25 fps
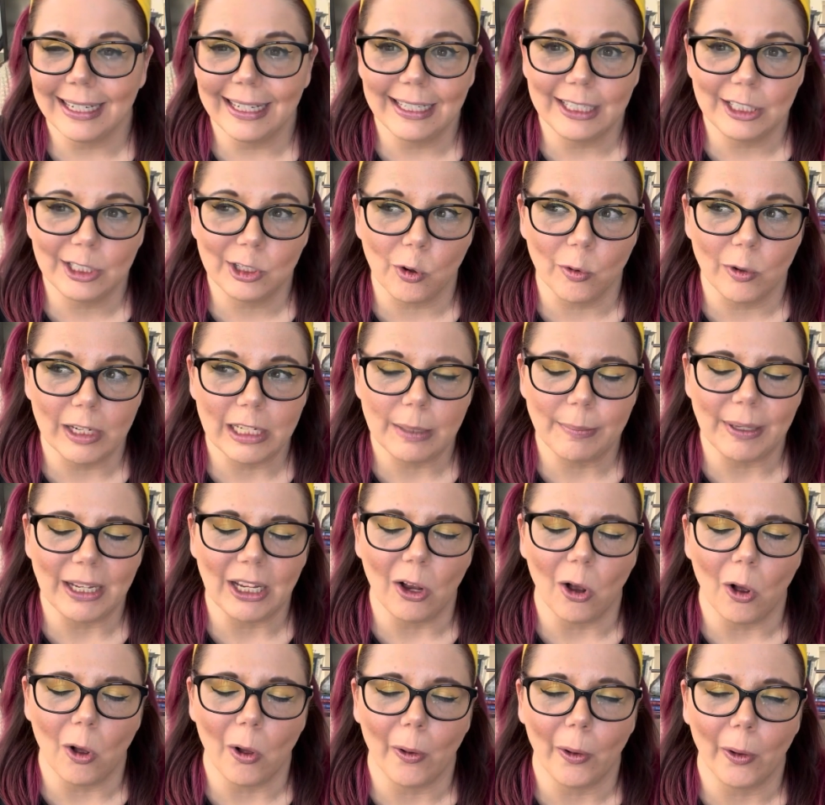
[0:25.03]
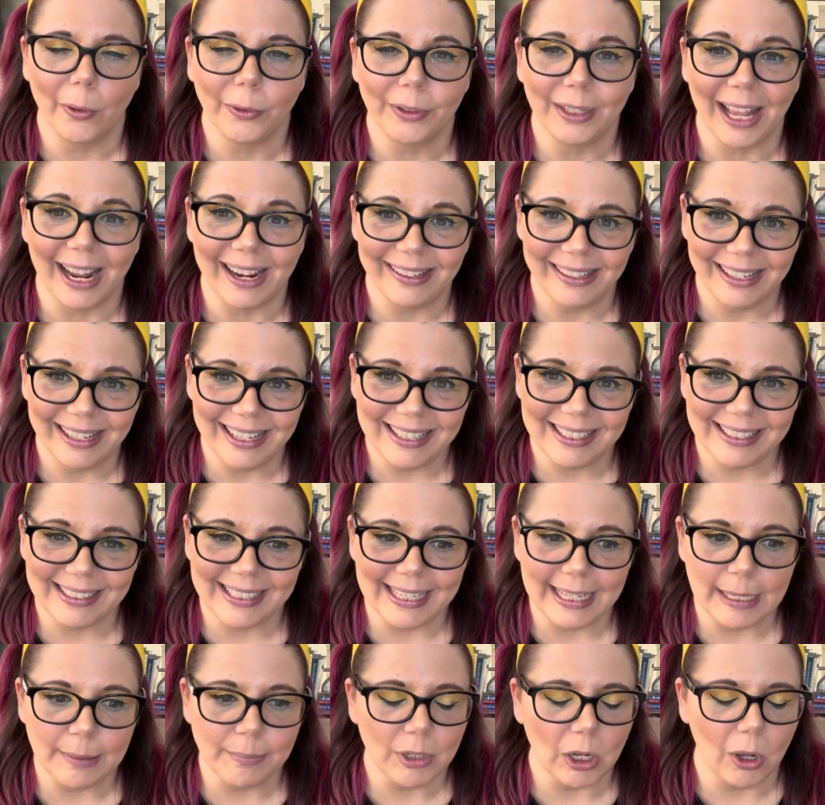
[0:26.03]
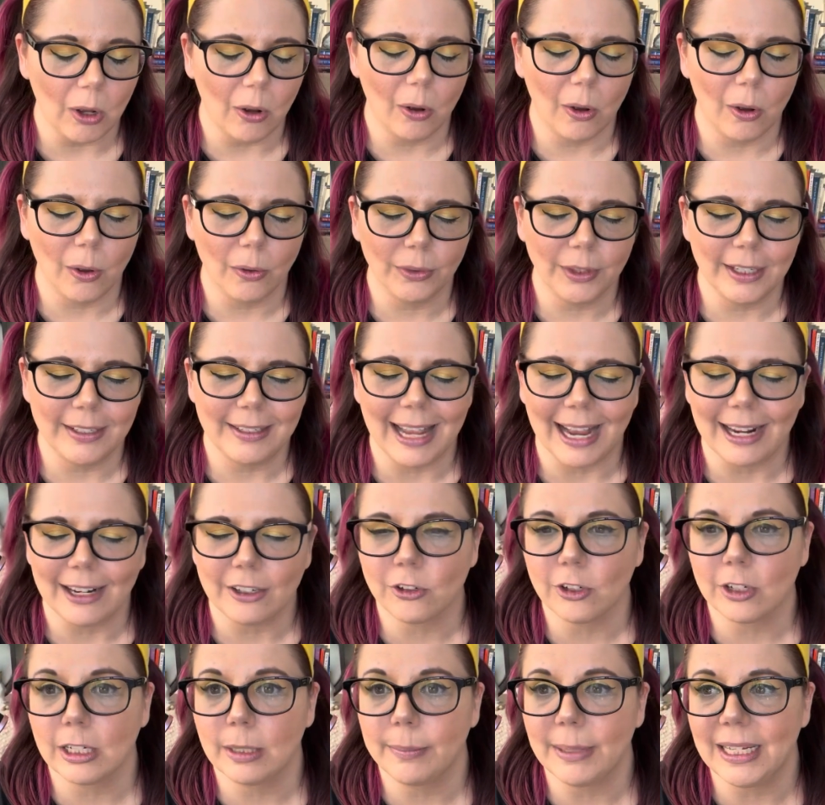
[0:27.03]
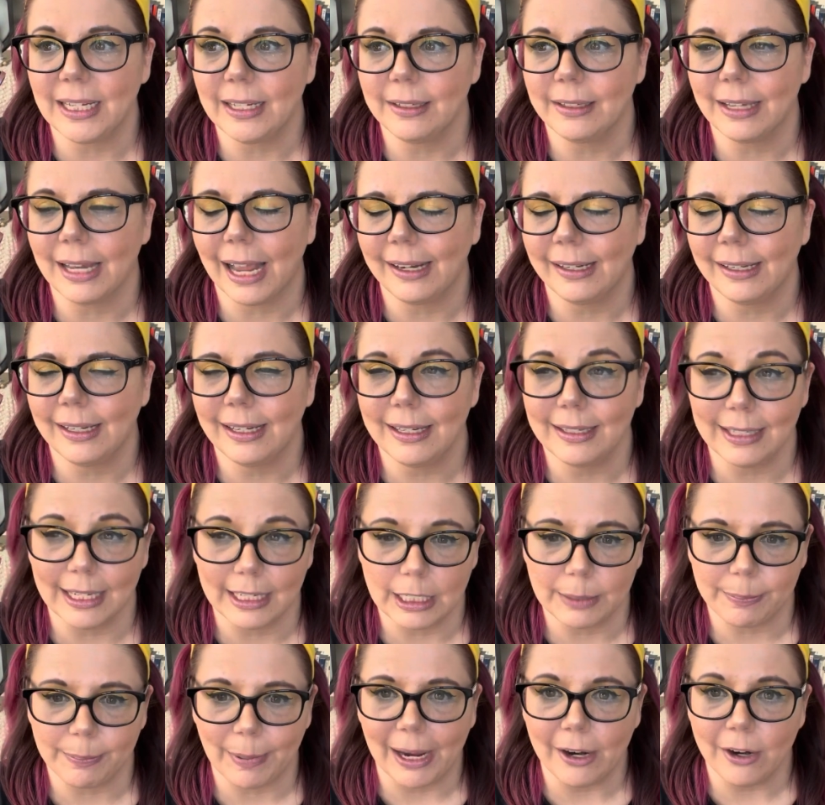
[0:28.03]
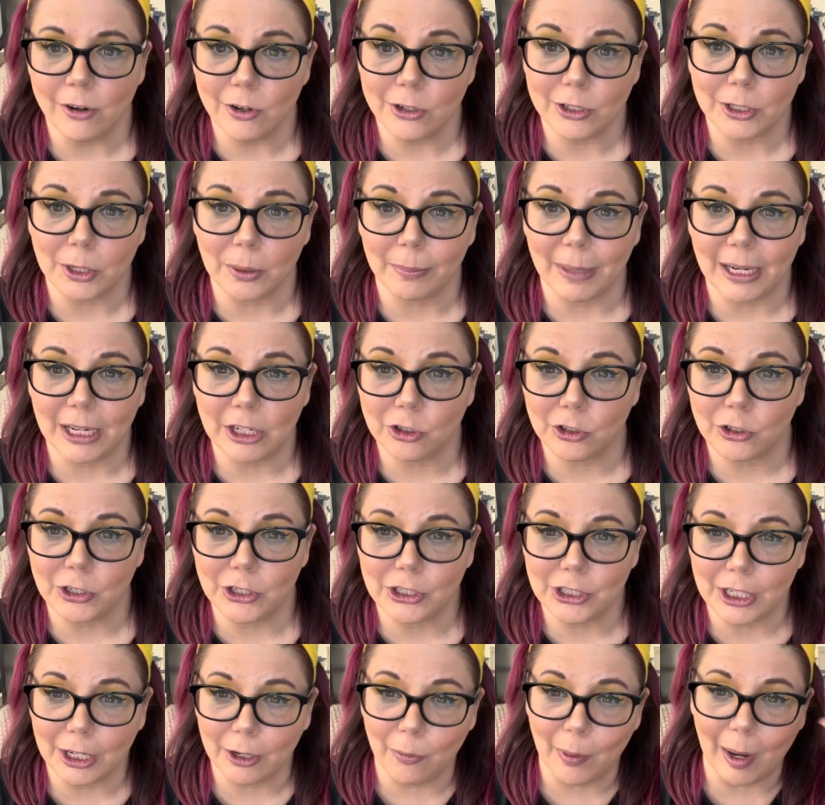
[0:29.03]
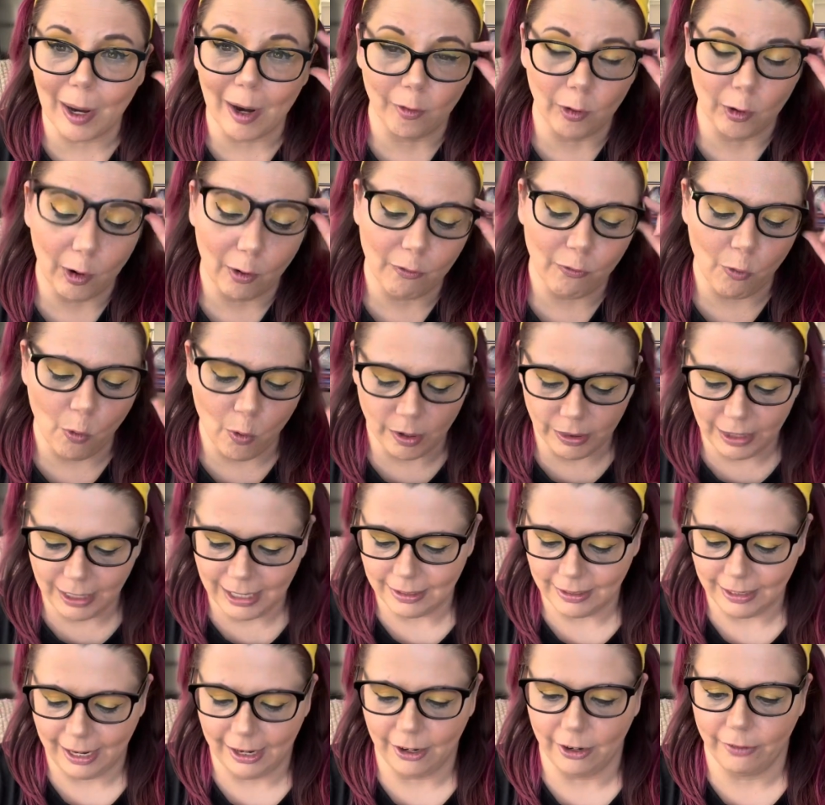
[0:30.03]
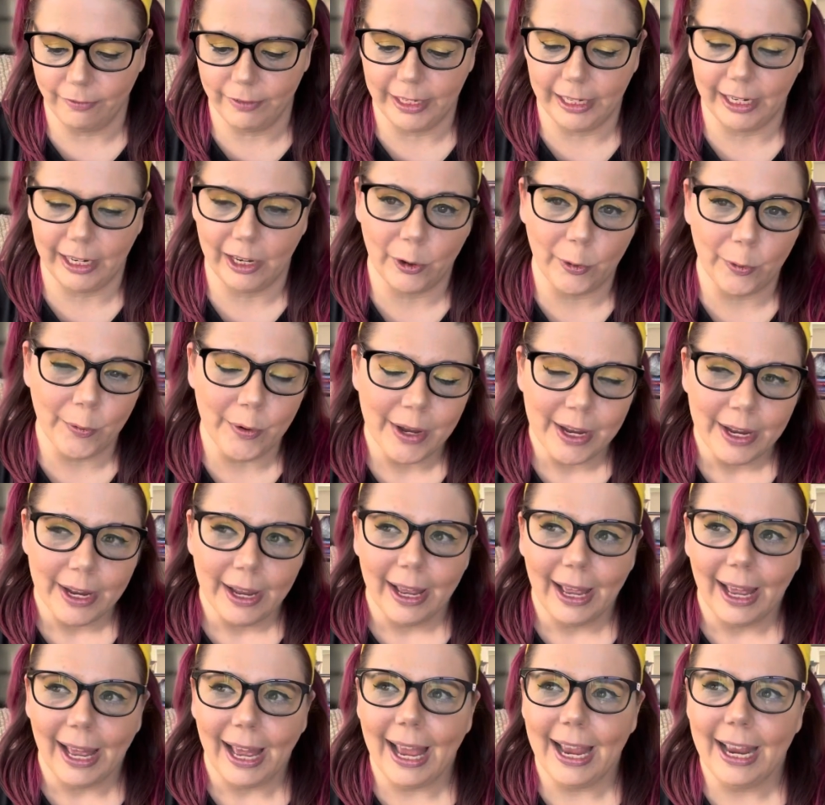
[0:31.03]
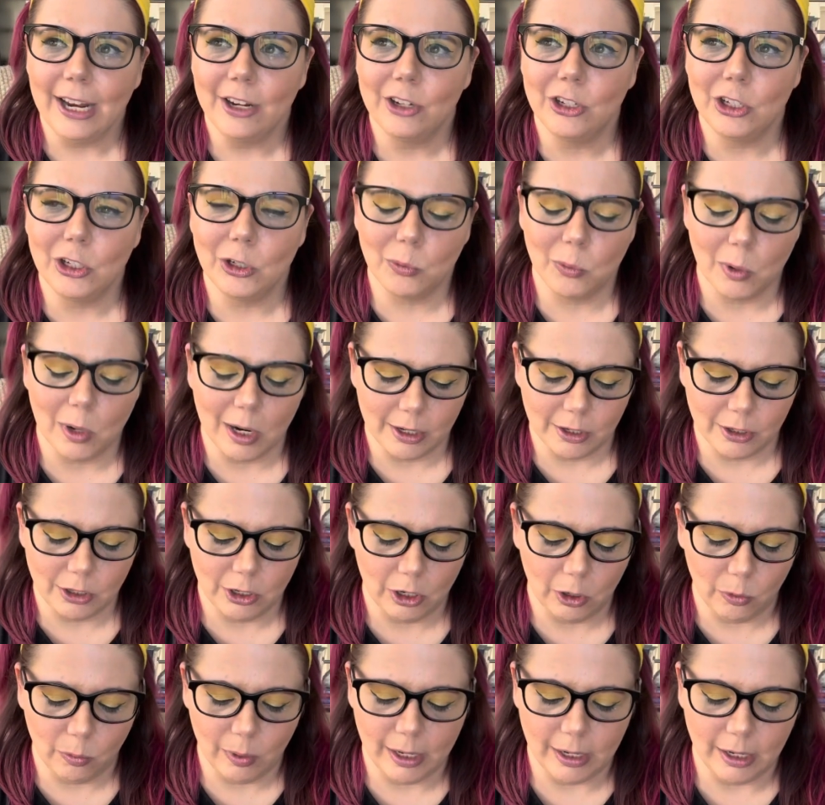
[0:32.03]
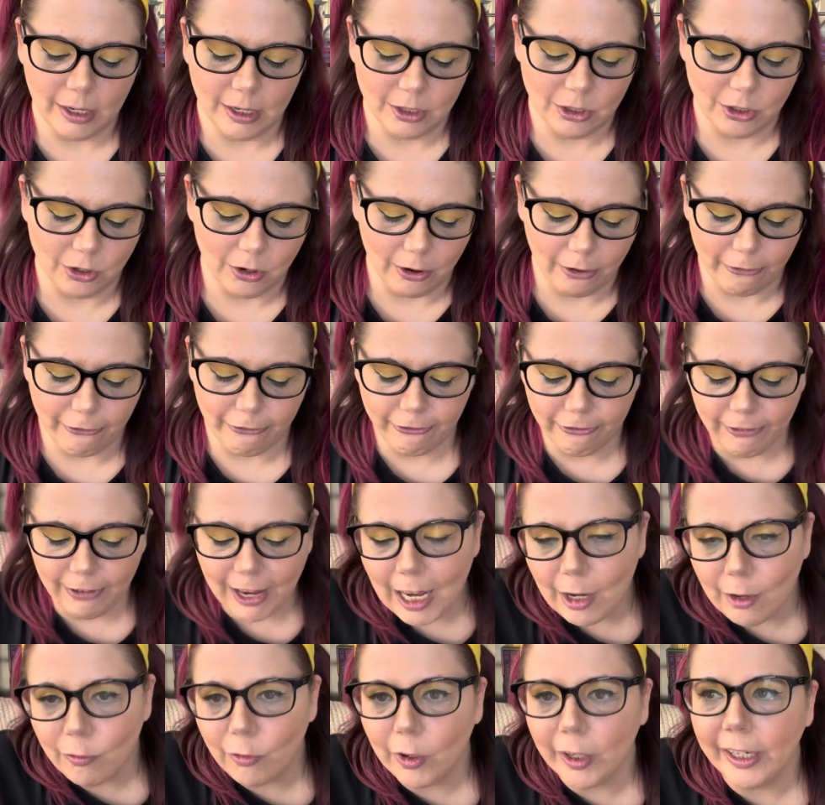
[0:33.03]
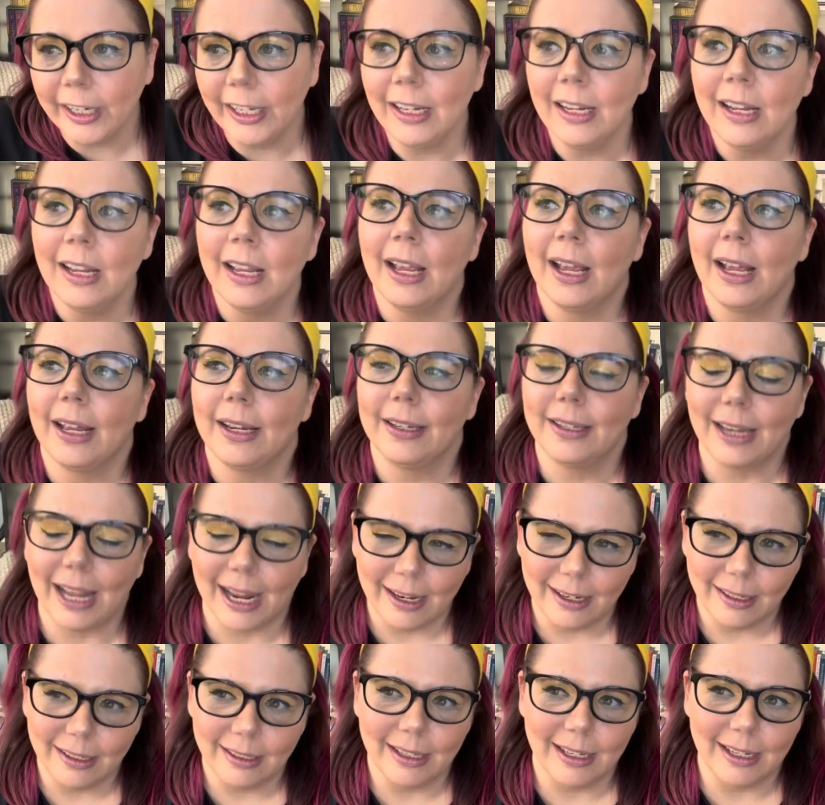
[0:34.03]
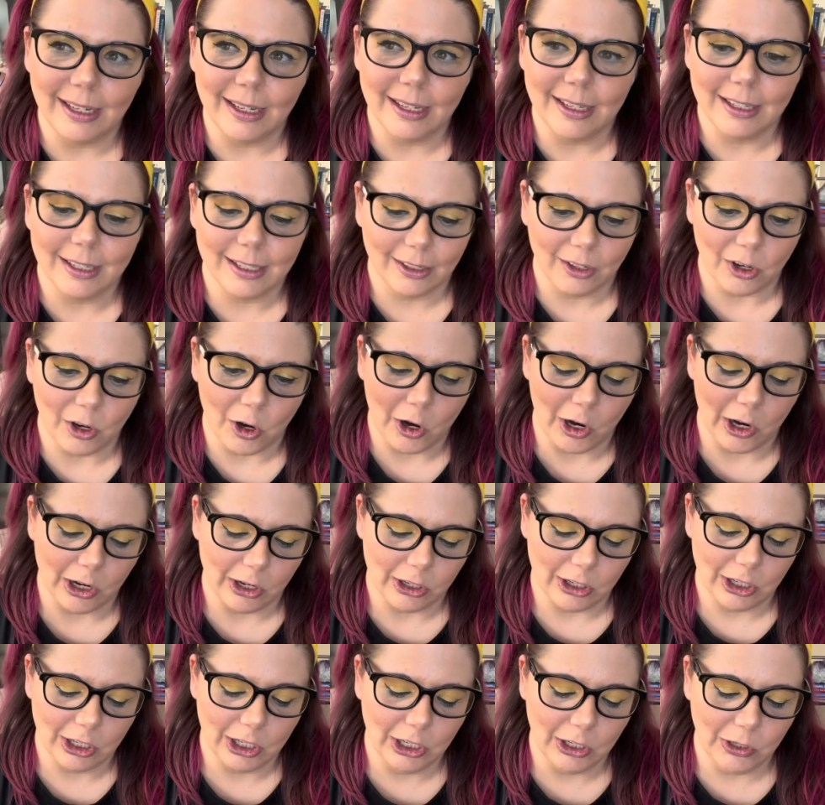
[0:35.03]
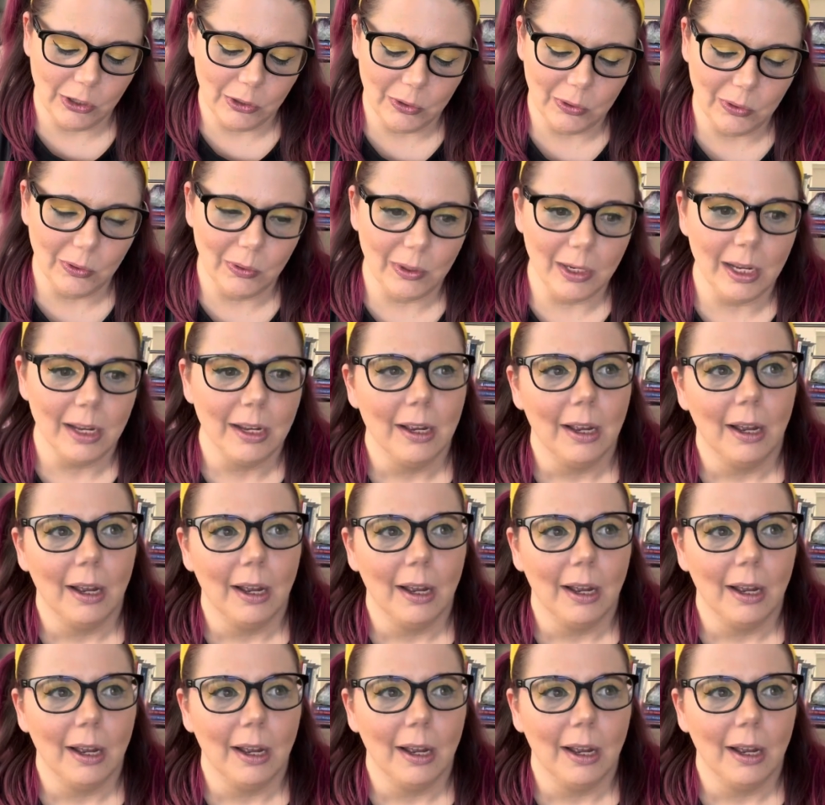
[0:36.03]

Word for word: It's going to be all 90s themed. All the decks are going to be 90s inspired, so make sure you stick around for the entire video. I do want to know what is your favorite 90s cartoon.